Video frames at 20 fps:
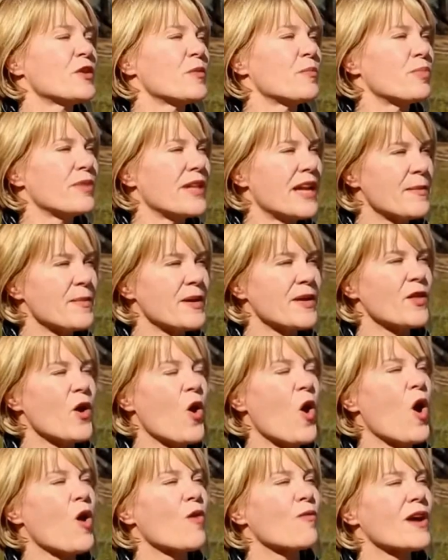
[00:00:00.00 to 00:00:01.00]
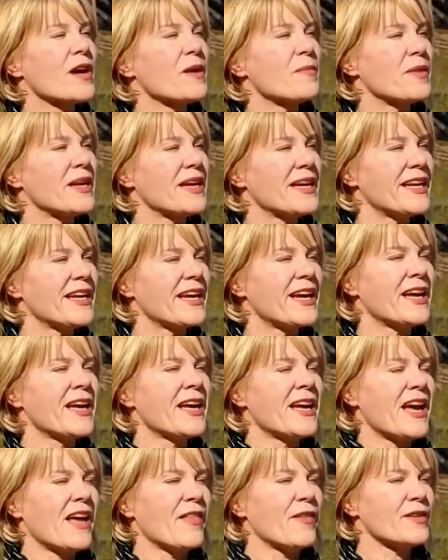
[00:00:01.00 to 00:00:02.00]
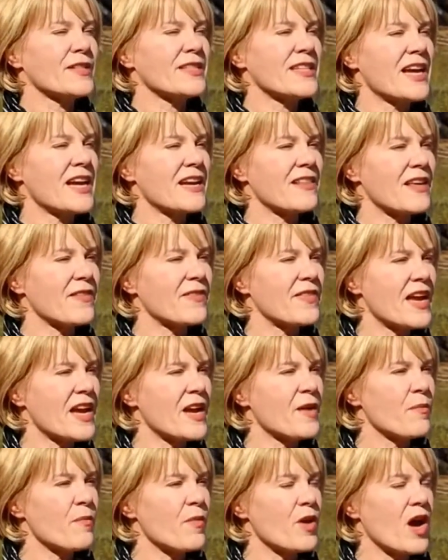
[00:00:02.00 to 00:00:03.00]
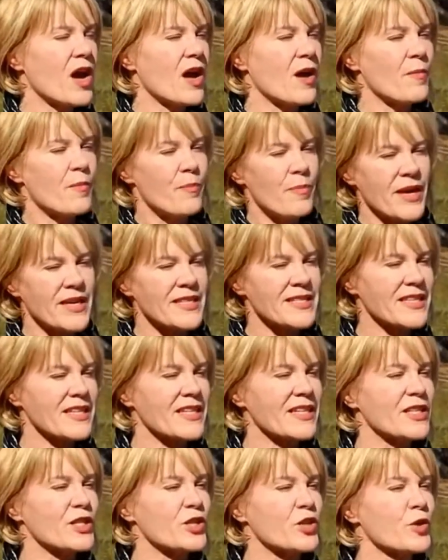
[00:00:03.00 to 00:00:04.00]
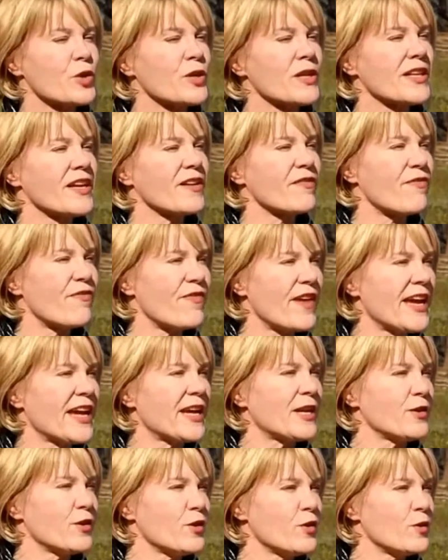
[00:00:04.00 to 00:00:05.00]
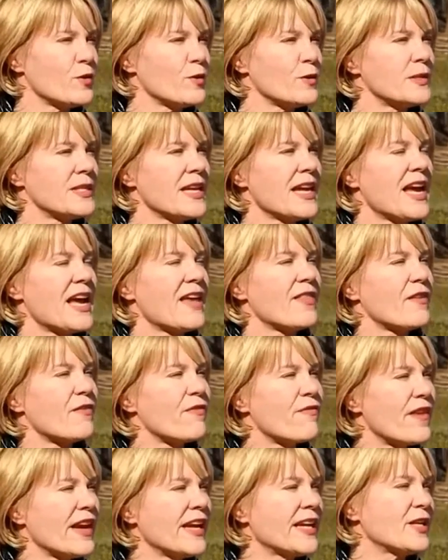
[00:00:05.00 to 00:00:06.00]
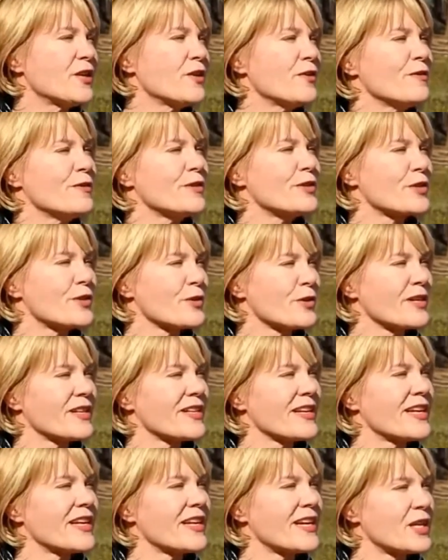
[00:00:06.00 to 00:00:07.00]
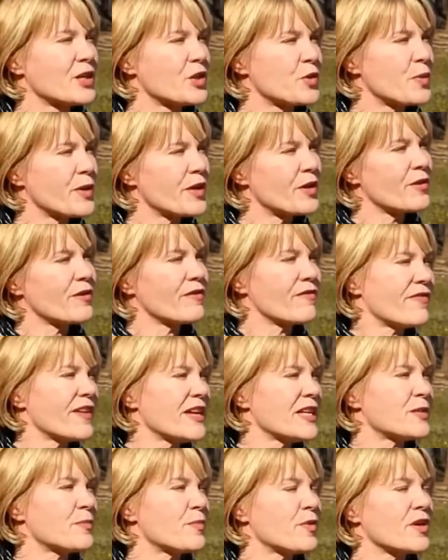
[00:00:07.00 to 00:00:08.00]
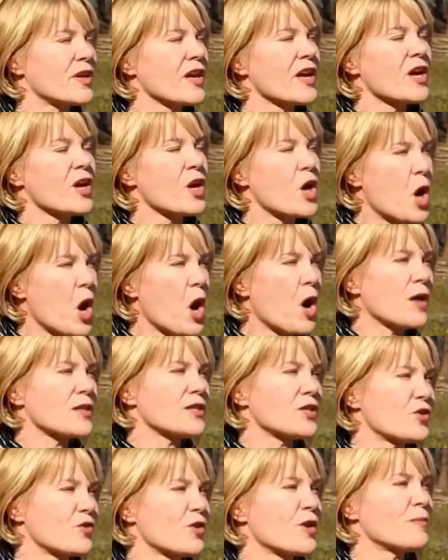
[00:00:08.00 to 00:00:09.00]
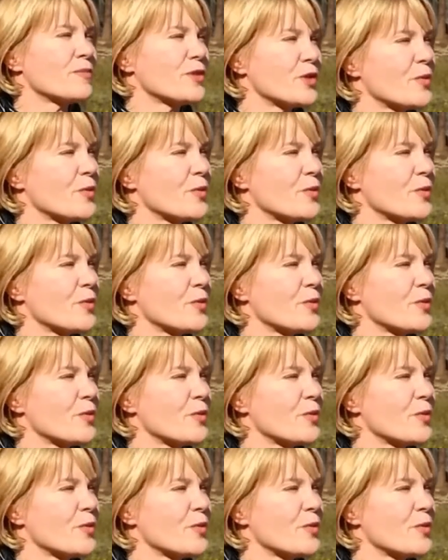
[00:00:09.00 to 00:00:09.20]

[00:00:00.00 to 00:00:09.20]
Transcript: they're blaming the alt-right media, and they're saying that they basically circulate fake news, and the fake news circulated on Twitter and Facebook caused Trump